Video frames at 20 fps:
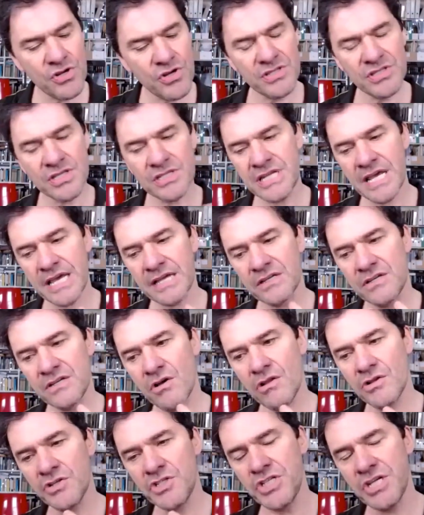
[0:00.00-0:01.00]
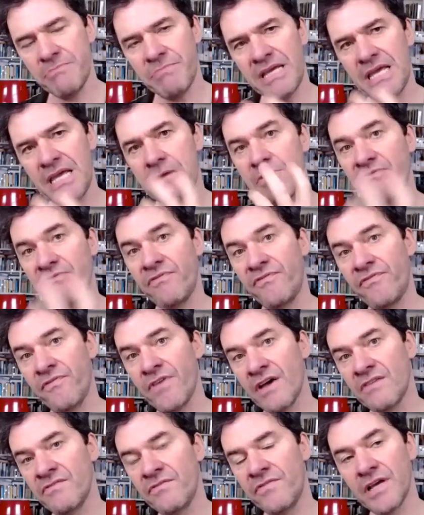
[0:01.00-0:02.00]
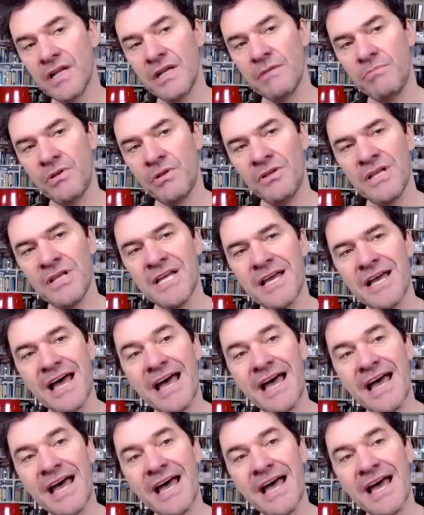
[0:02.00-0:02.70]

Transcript: as the technology became available,